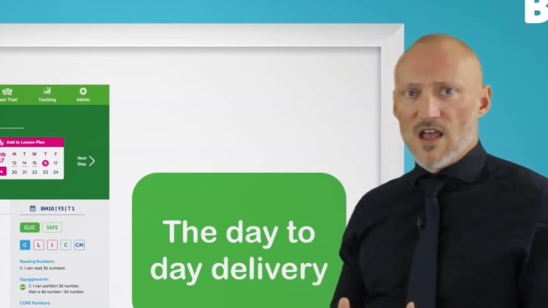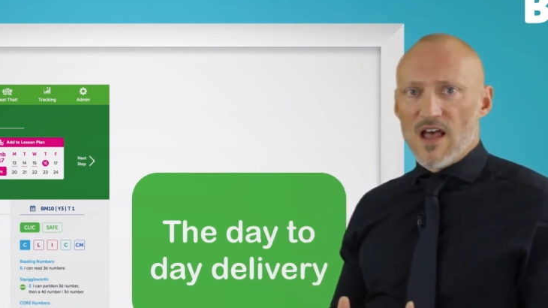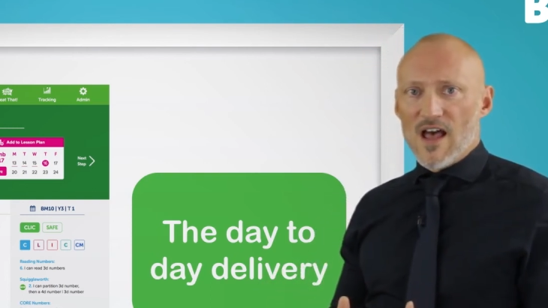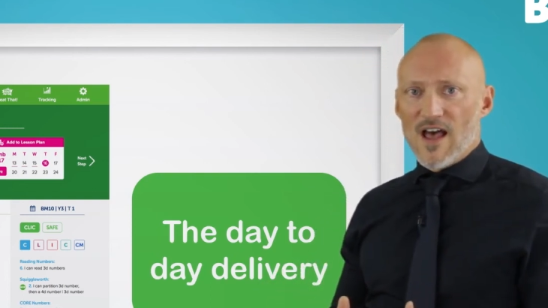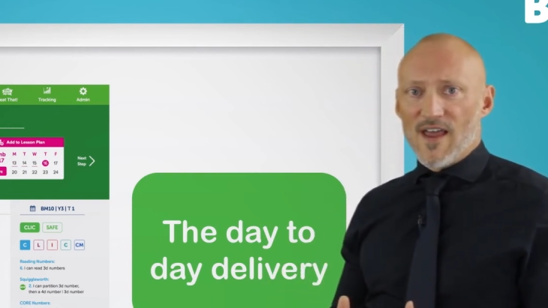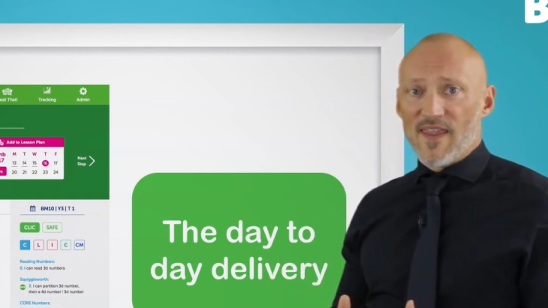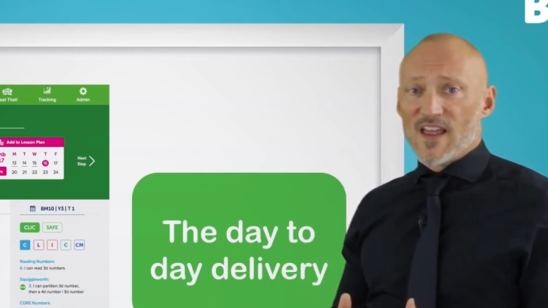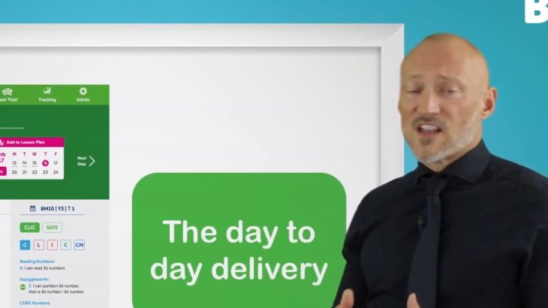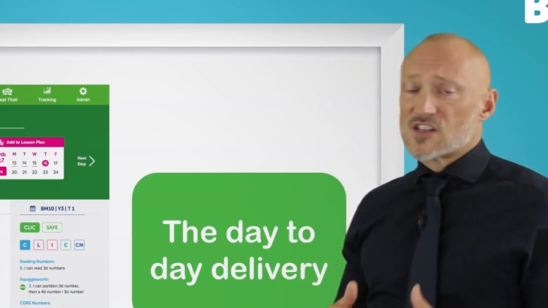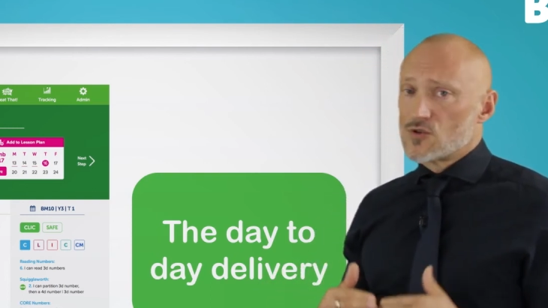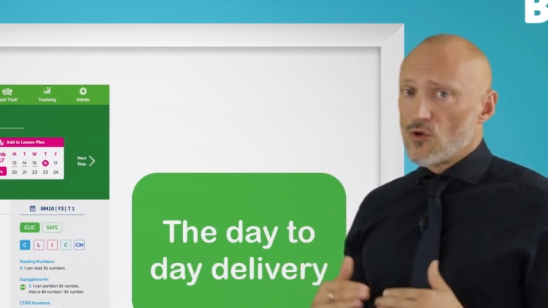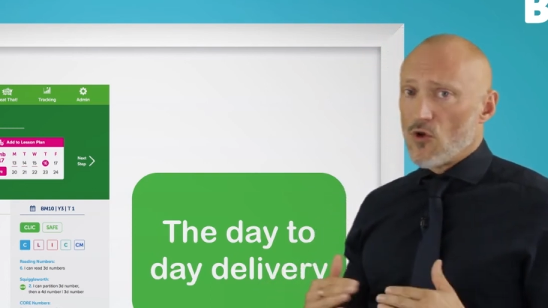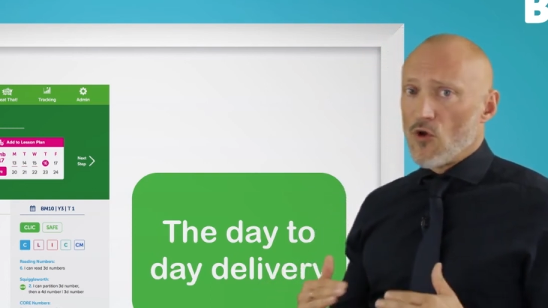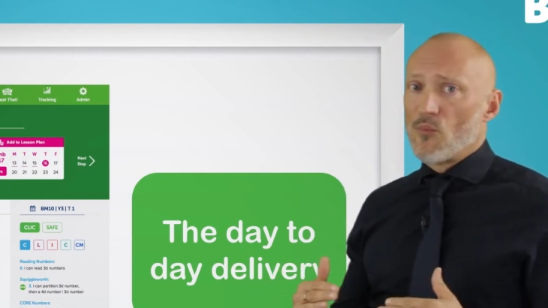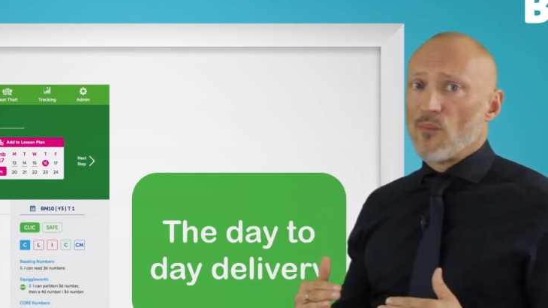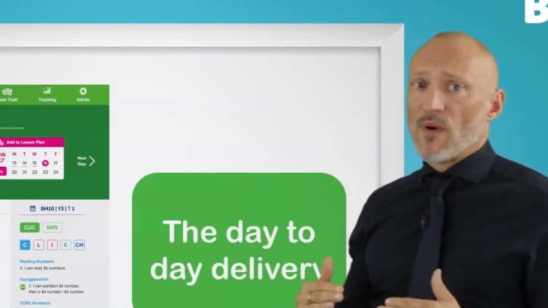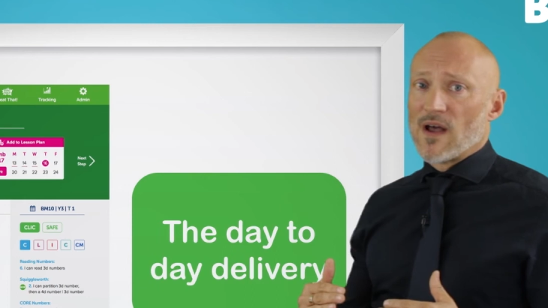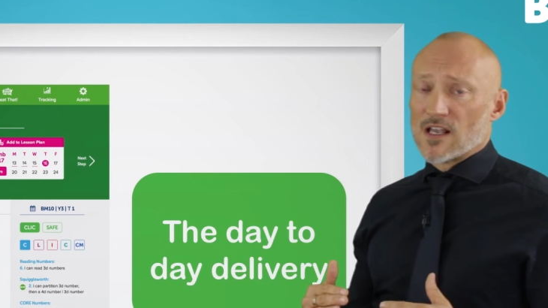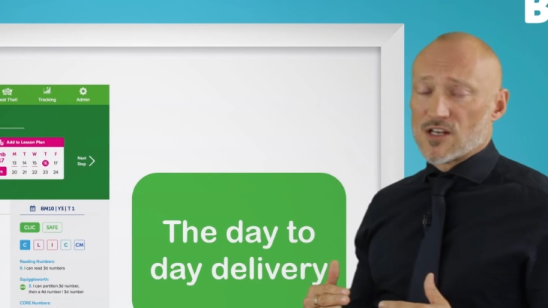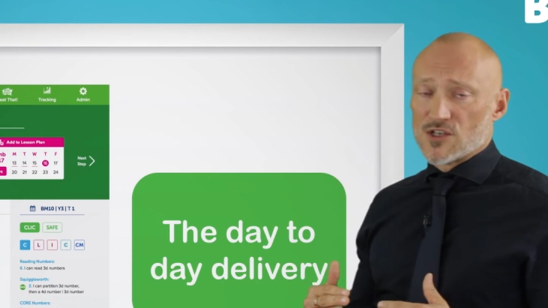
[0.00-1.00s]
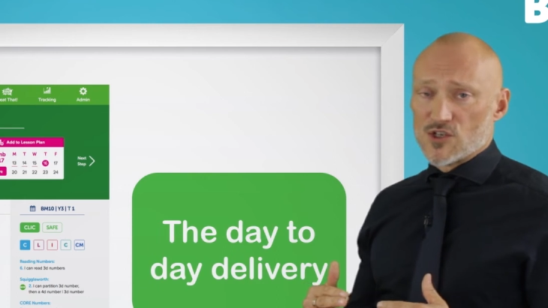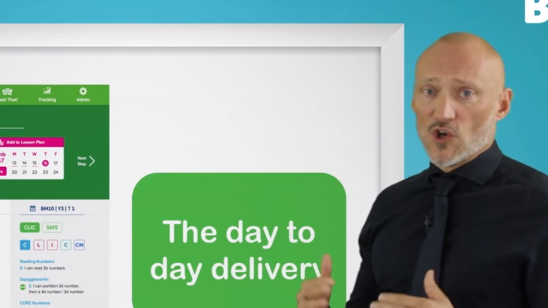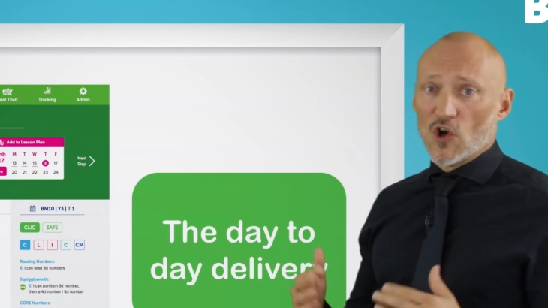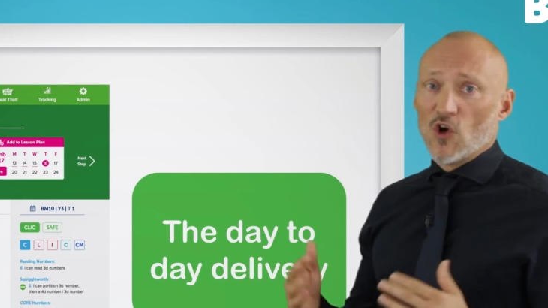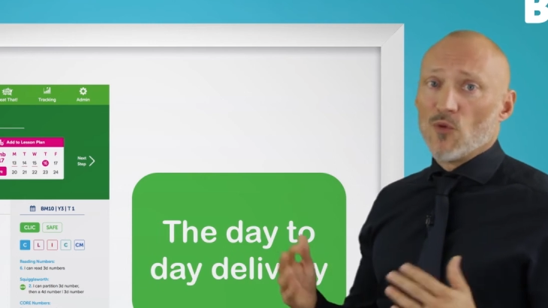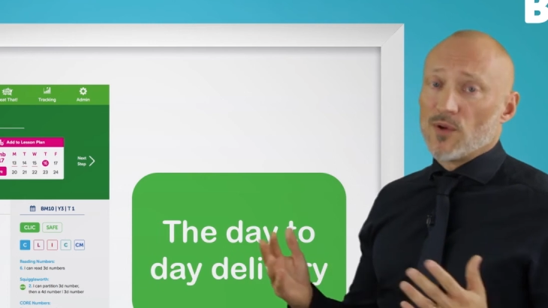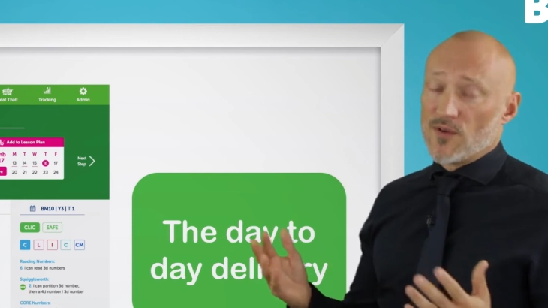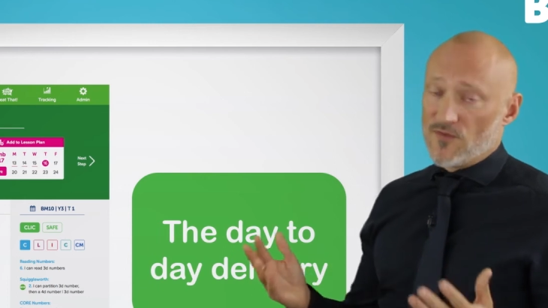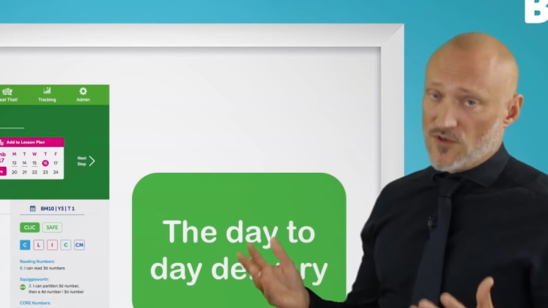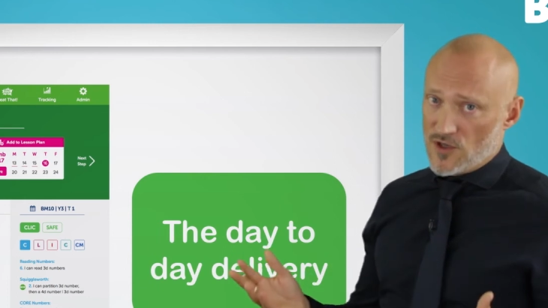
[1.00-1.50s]
And that's all backed
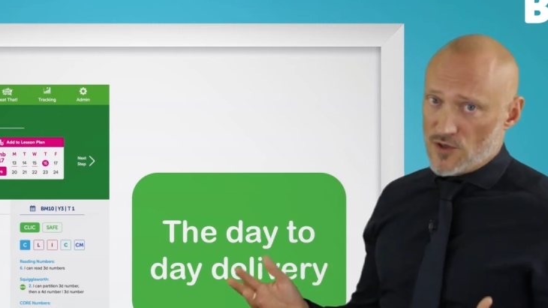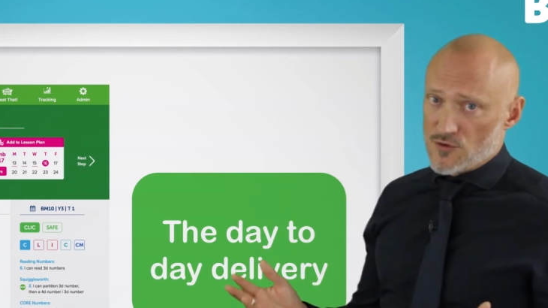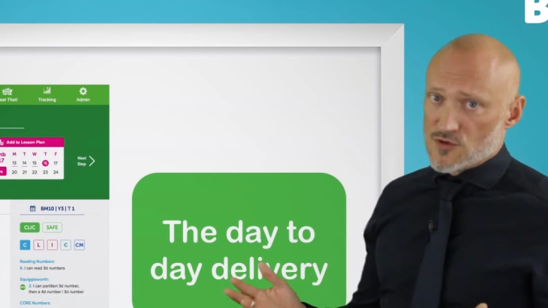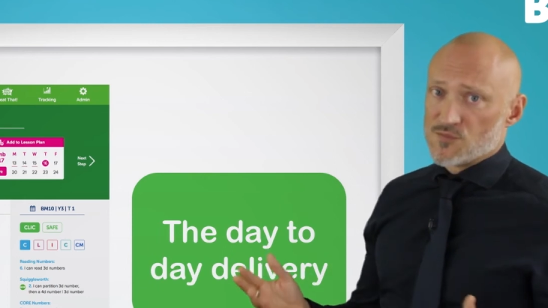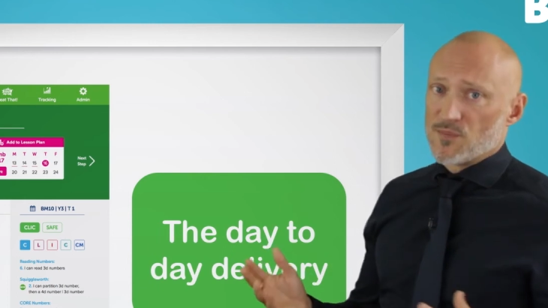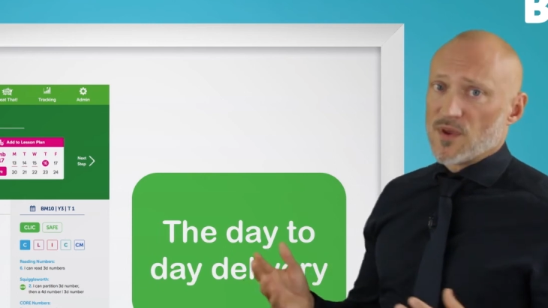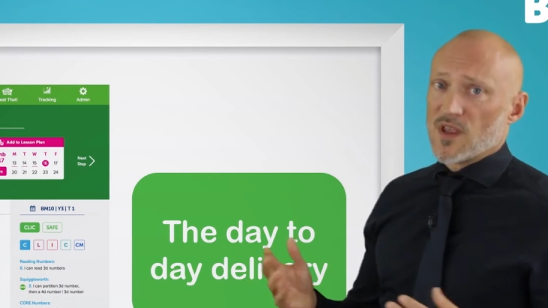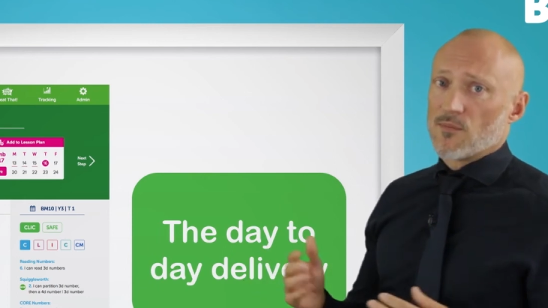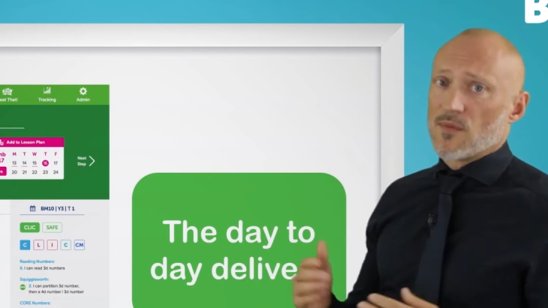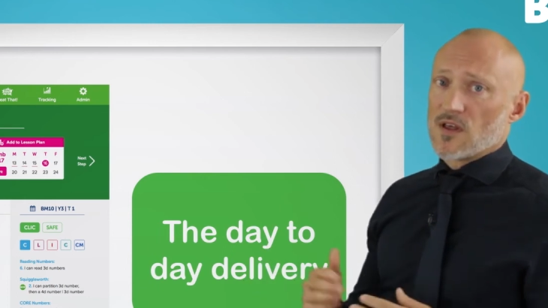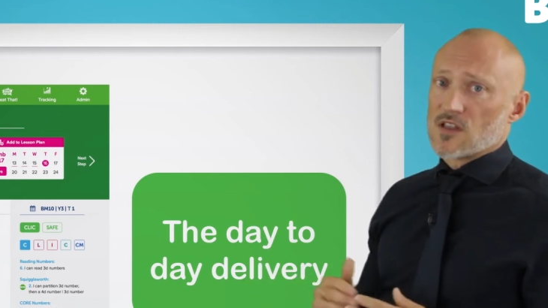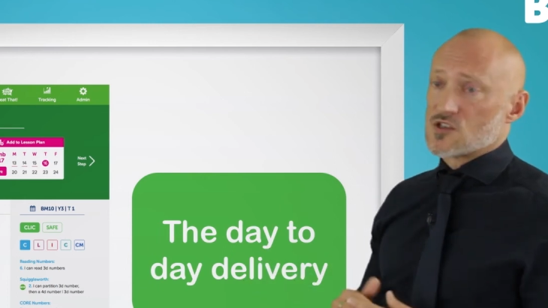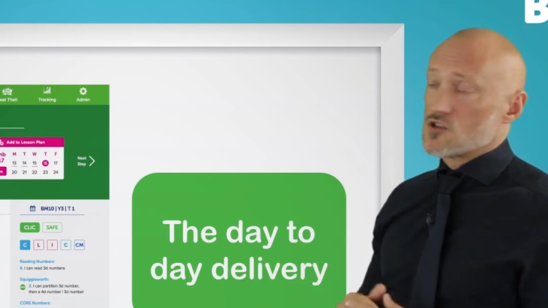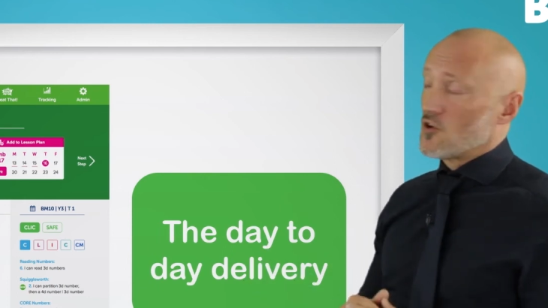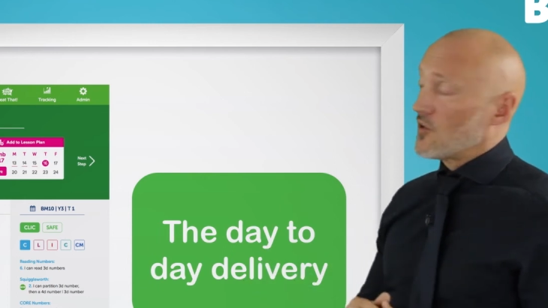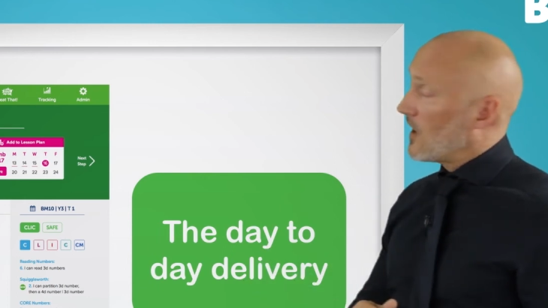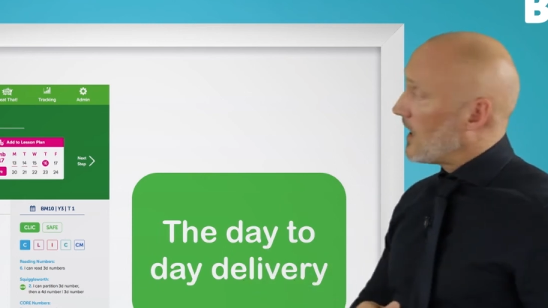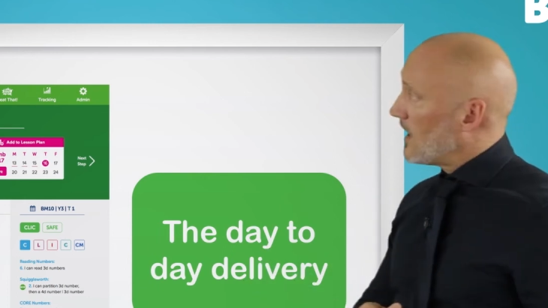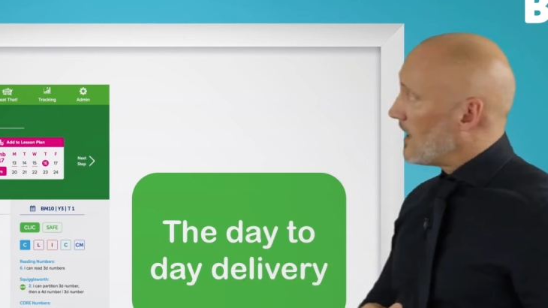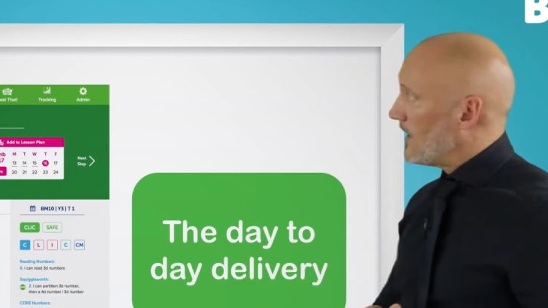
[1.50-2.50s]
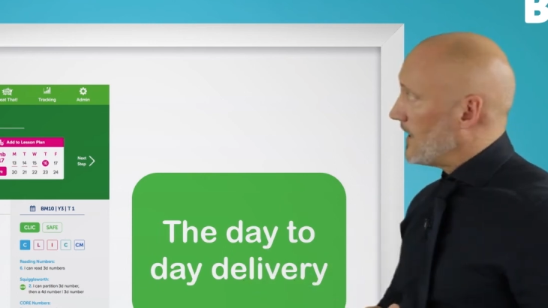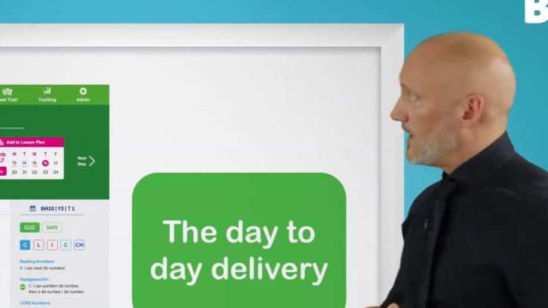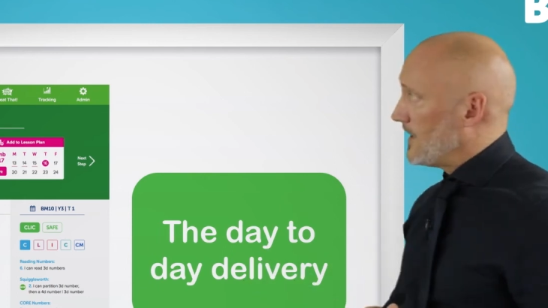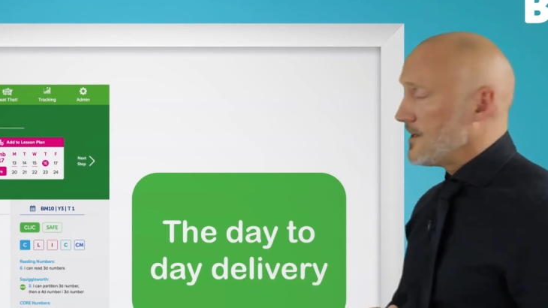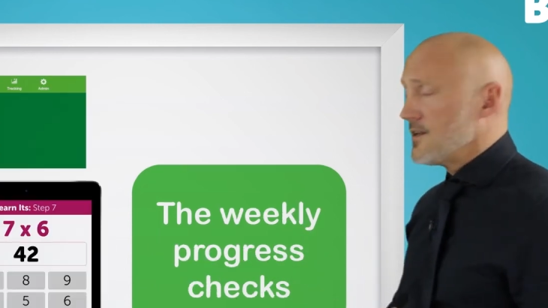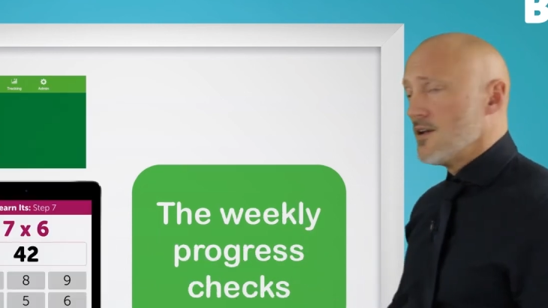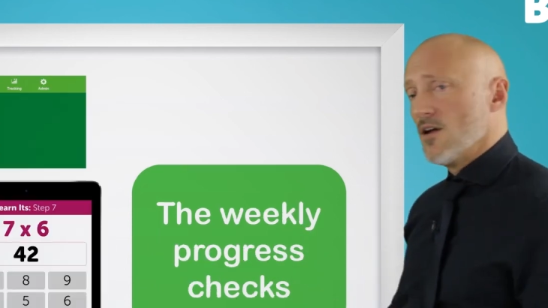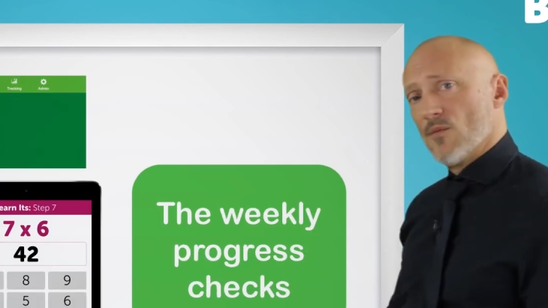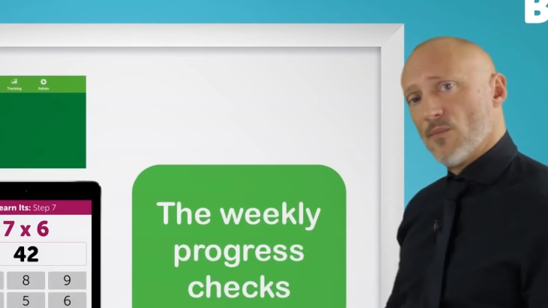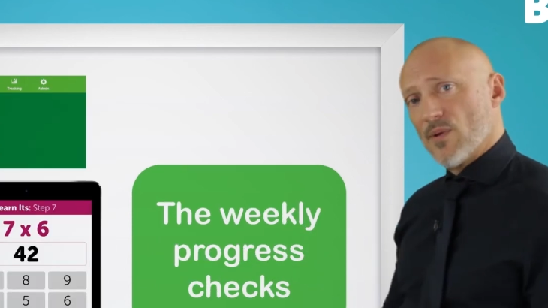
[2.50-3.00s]
up, if you use Big Maths Online,